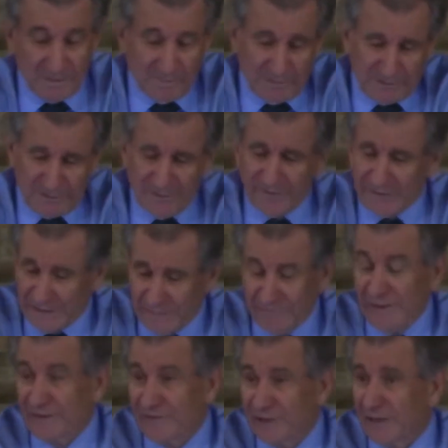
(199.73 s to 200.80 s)
But they're an
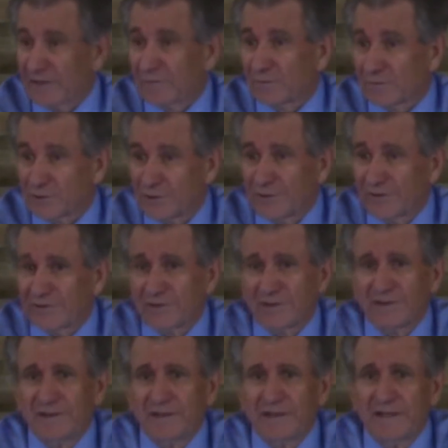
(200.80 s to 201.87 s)
evangelical church,
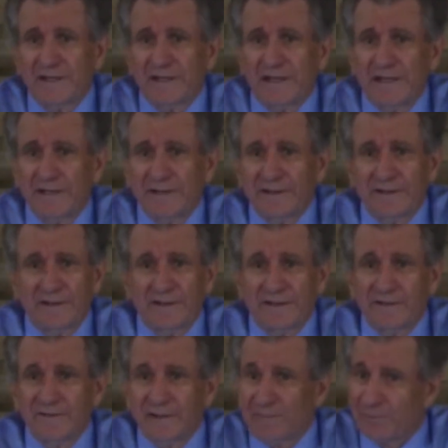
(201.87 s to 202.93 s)
and
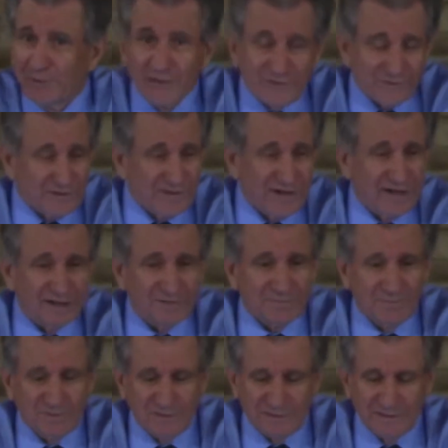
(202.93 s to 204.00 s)
they preach the
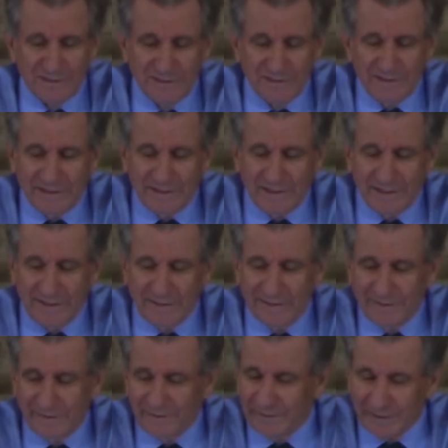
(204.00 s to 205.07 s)
gospel, and
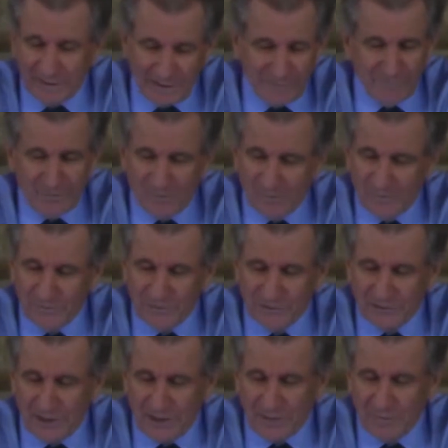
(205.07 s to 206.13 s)
they love the Lord
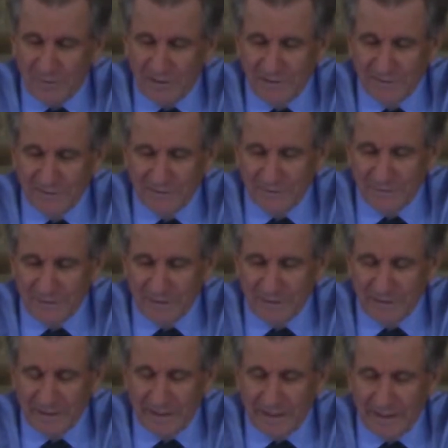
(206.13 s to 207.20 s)
just like we do.
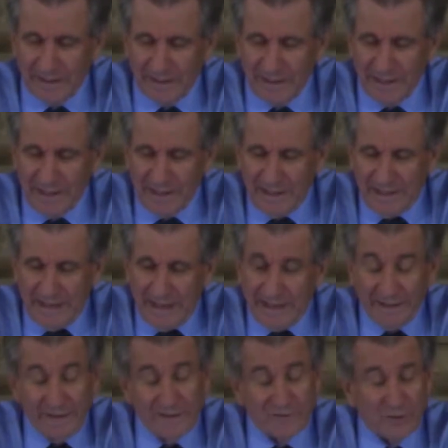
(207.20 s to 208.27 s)

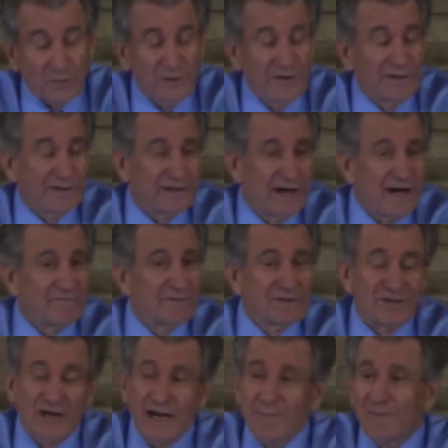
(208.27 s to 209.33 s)
And so here at Calvary
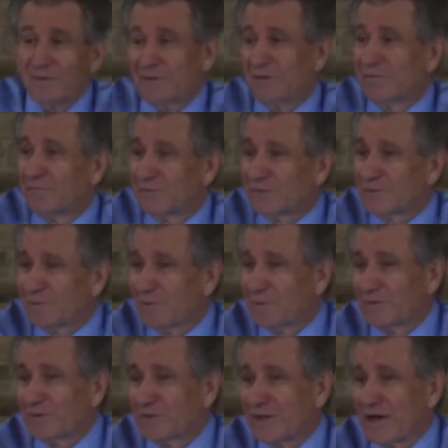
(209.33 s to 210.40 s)
Chapel, you know, first time I
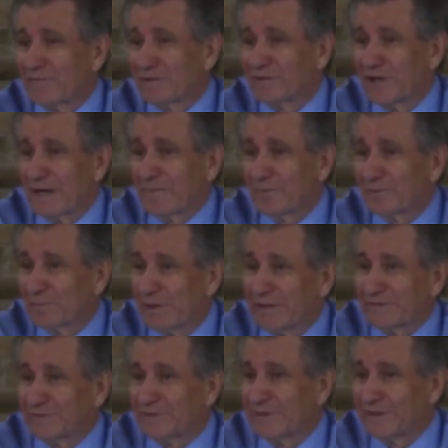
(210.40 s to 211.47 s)
went to a Calvary Chapel, the
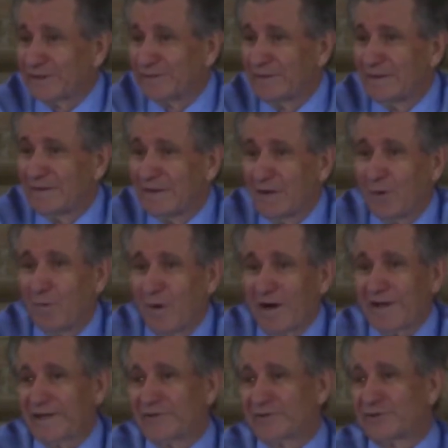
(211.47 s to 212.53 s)
pastor had a
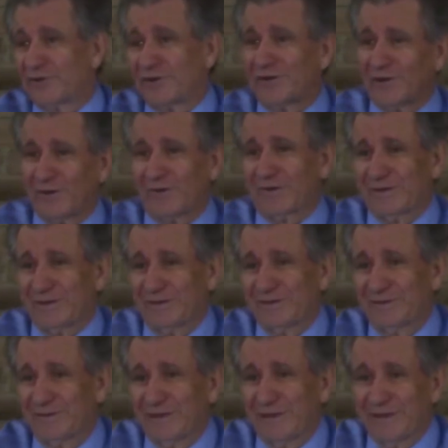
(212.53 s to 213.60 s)
Hawaiian shirt on,
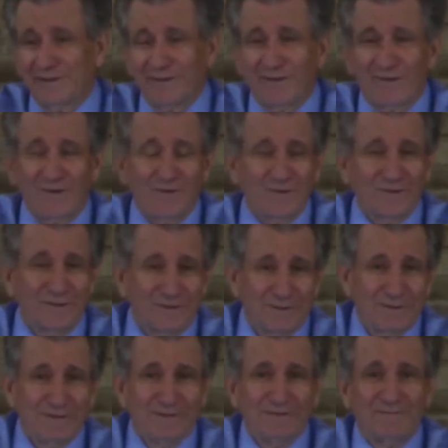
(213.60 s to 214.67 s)
and all
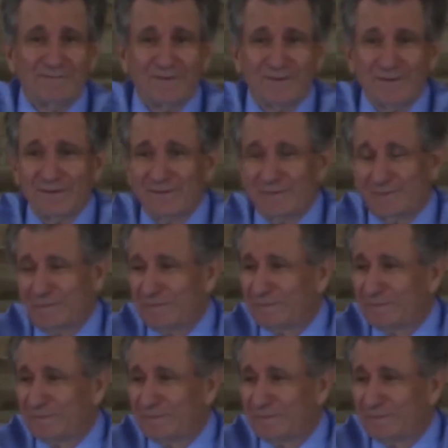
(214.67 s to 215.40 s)
the